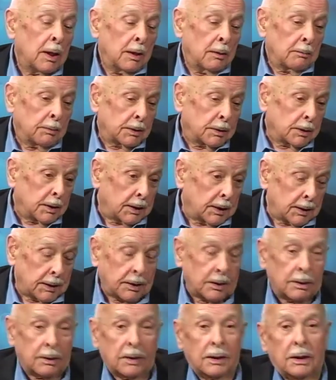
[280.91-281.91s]
But to get
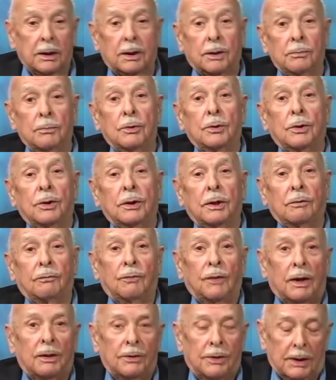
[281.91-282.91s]
to the Community
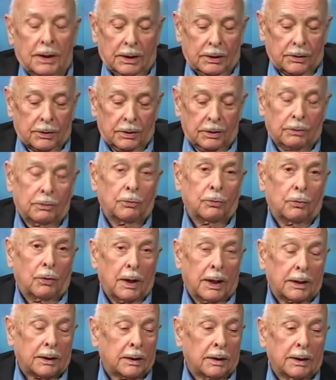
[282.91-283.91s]
Foundation
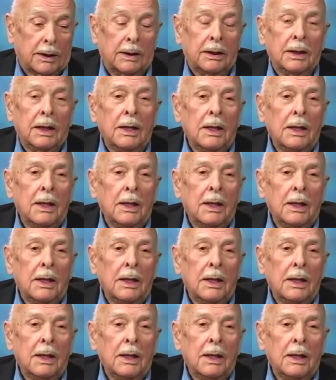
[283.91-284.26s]
directly,